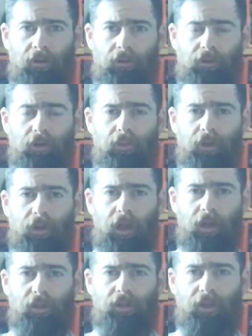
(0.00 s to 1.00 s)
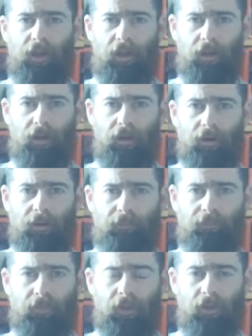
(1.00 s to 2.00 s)
doing a thing.
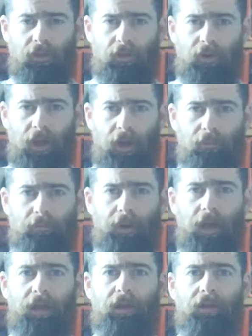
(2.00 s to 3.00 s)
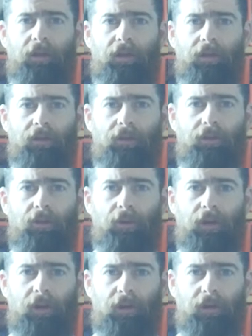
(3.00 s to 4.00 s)
So now Ben
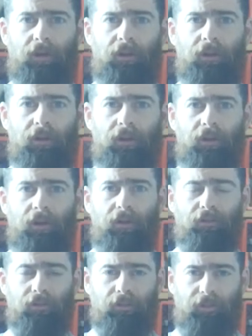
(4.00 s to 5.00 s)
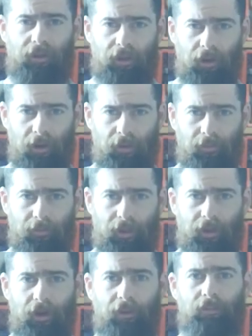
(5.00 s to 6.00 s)
doing a video
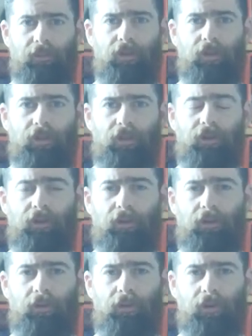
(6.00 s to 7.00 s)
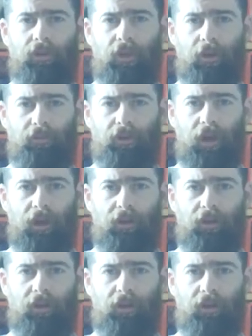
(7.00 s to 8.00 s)
becomes the new
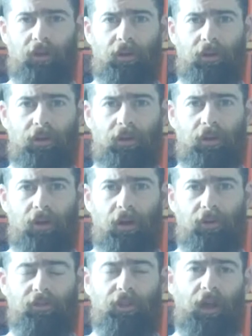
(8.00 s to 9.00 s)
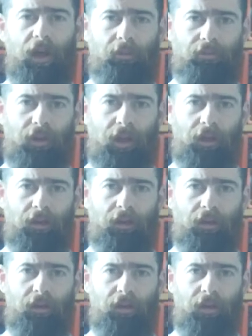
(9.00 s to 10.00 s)
subject of the object.
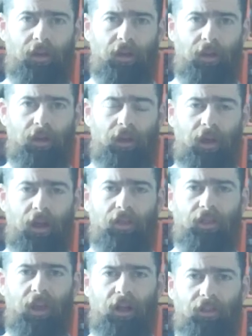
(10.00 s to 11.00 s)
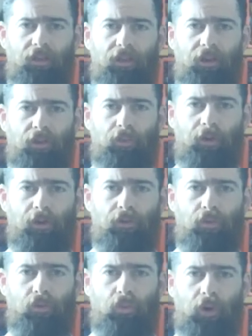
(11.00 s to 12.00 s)
And the LSD experience
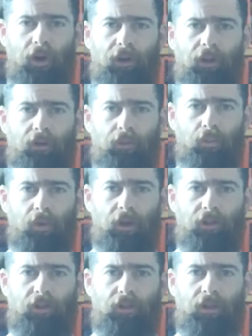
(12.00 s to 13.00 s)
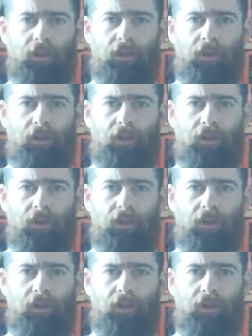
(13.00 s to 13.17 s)
was one in which,